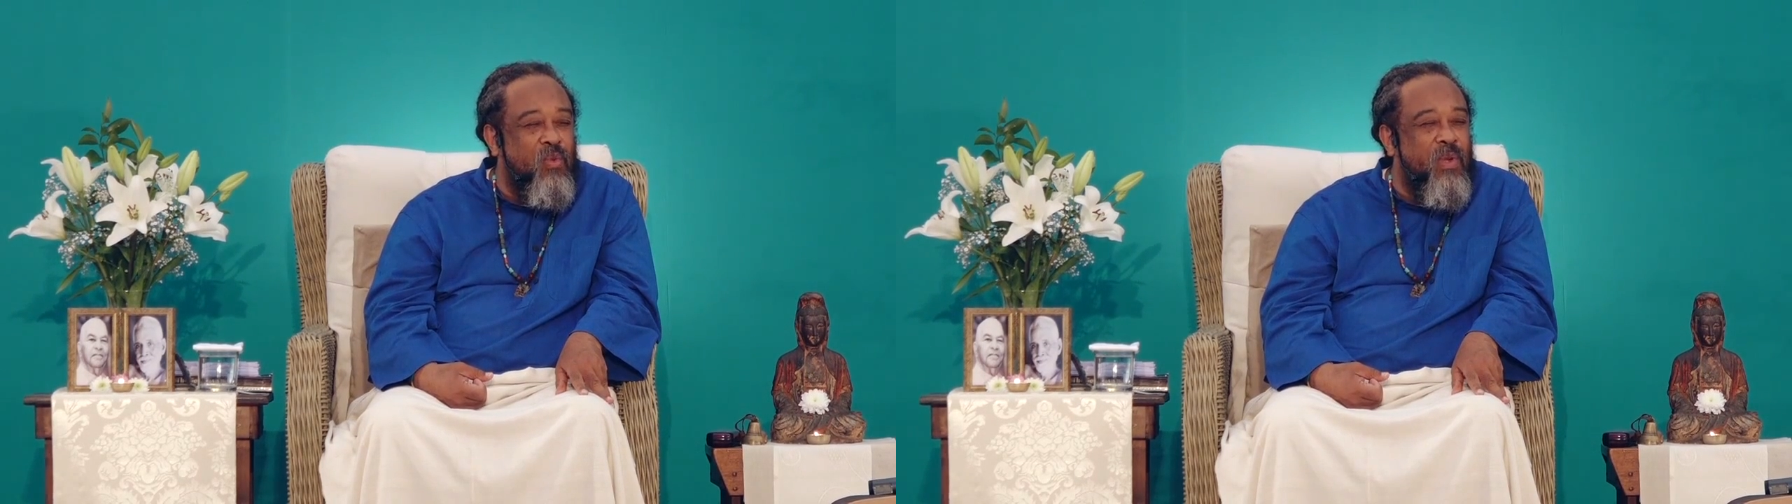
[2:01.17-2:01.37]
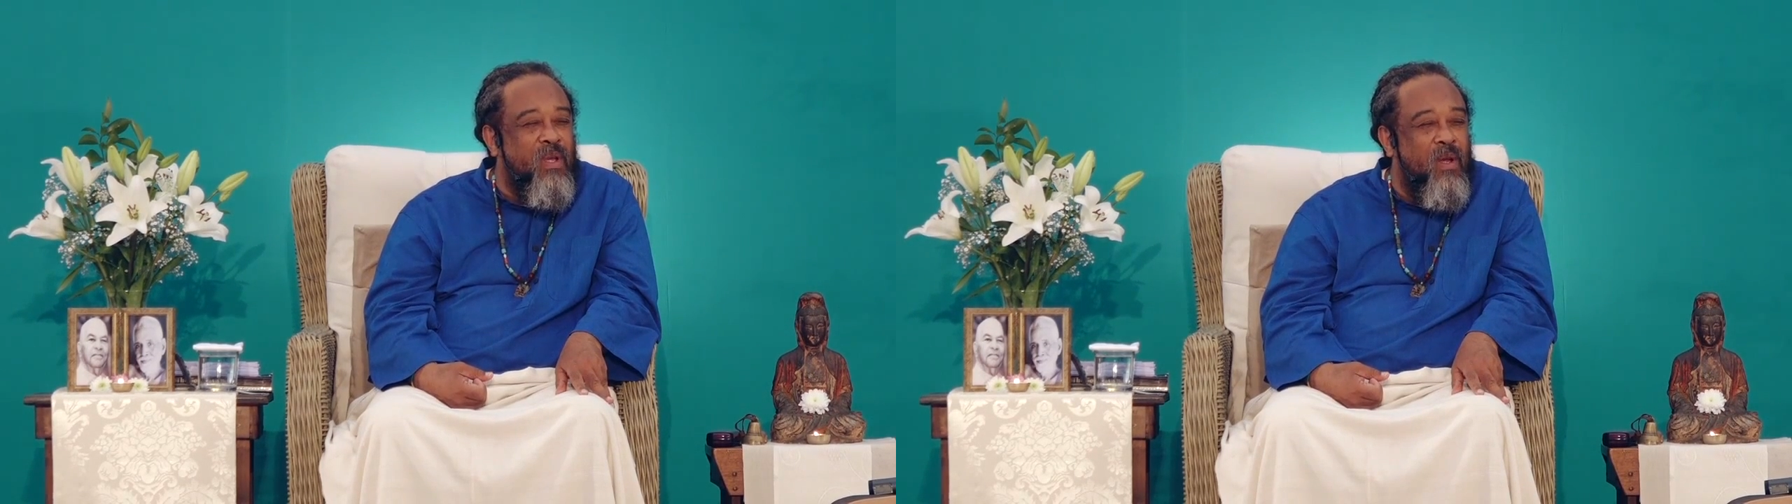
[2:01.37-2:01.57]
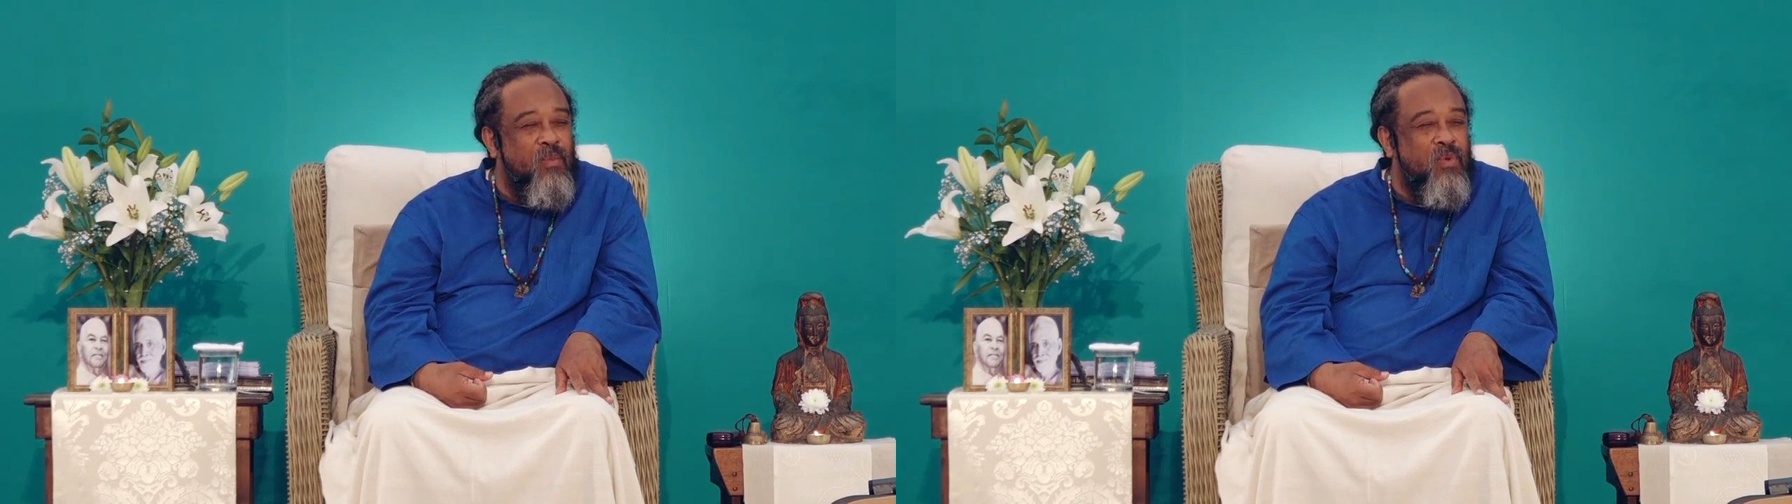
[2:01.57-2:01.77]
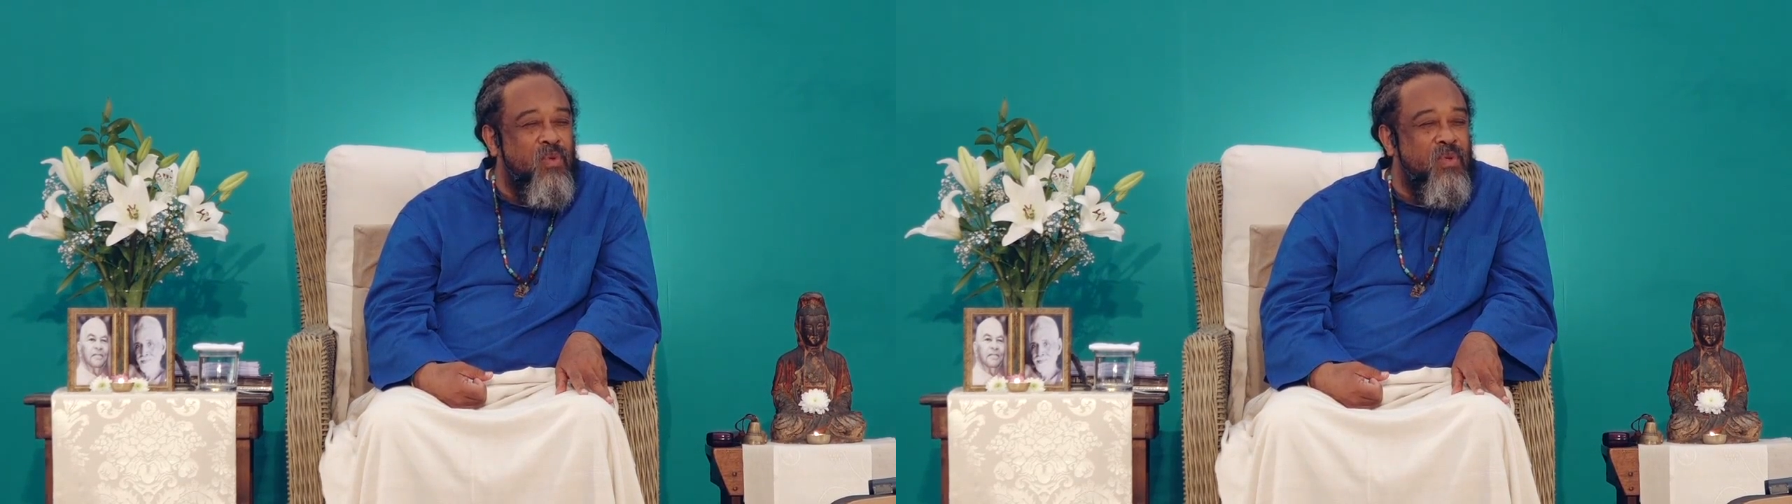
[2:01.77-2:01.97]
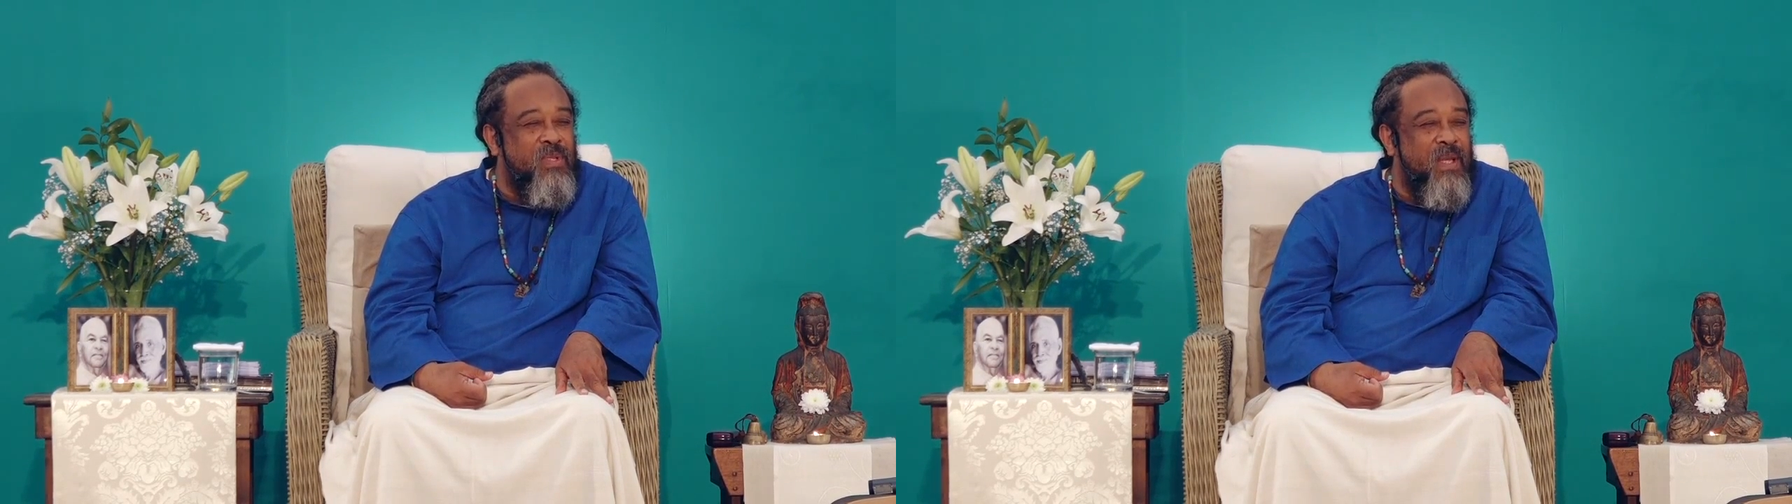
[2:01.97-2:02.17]
we come to
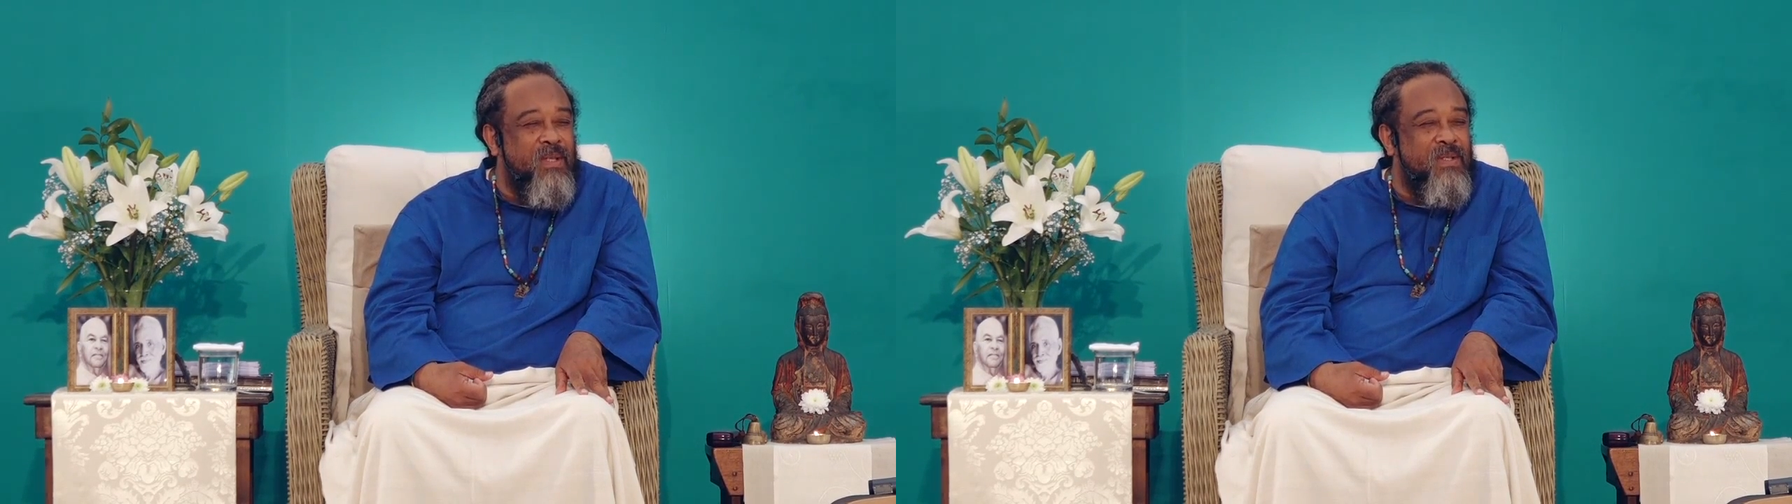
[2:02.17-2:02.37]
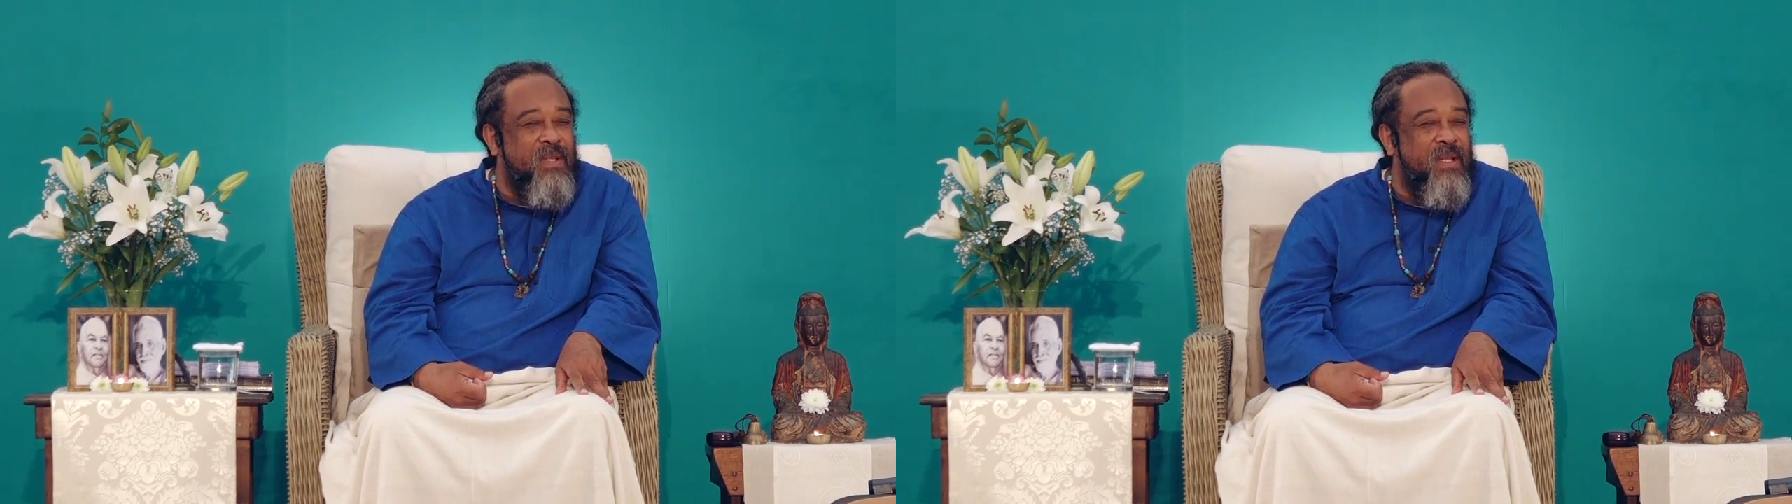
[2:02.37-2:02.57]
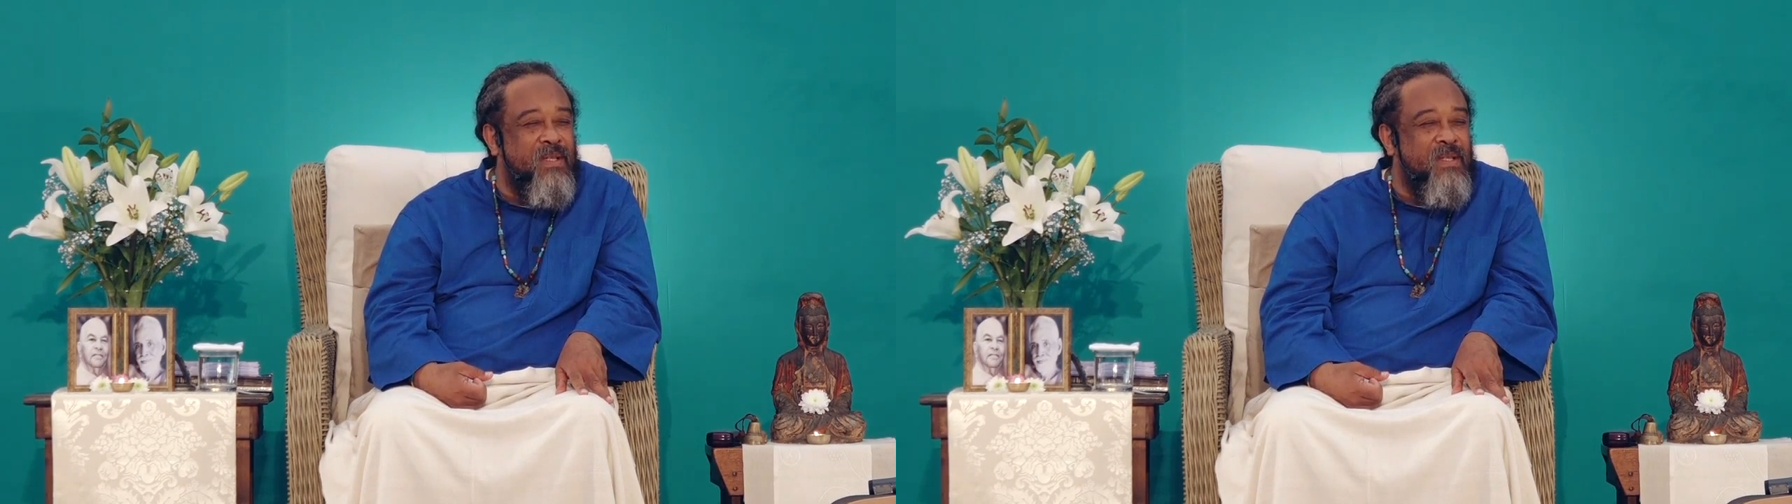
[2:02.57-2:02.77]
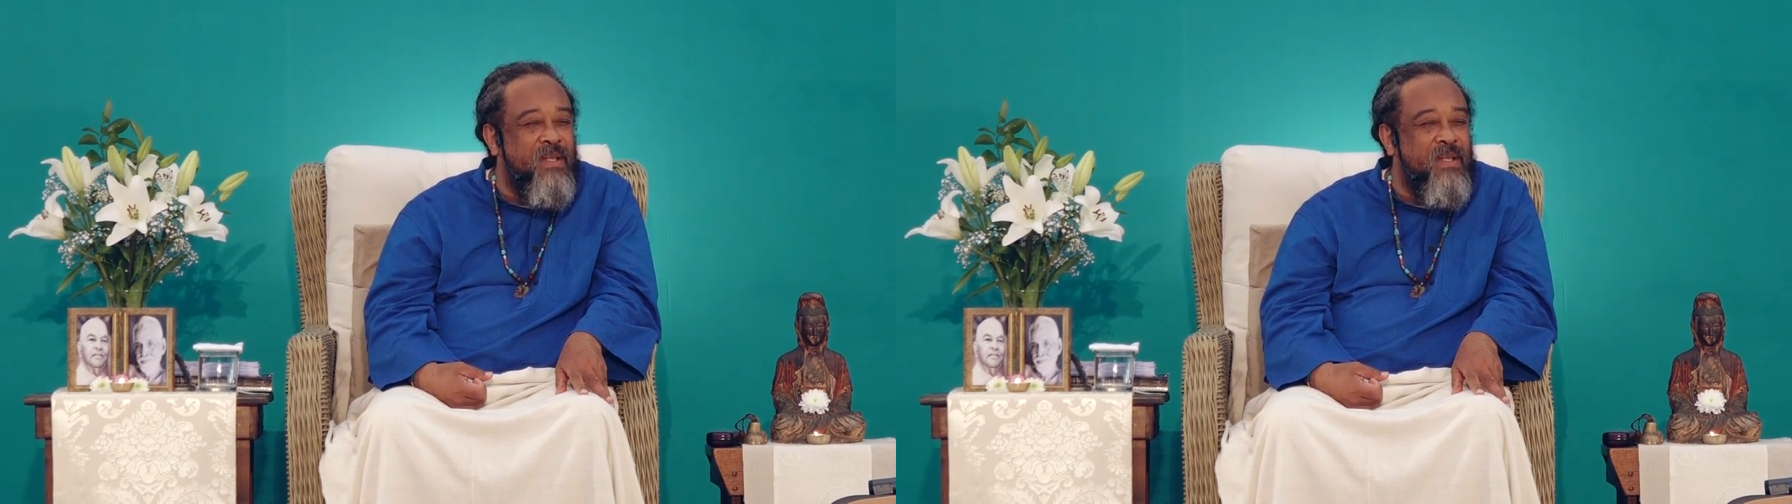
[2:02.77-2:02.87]
the sense that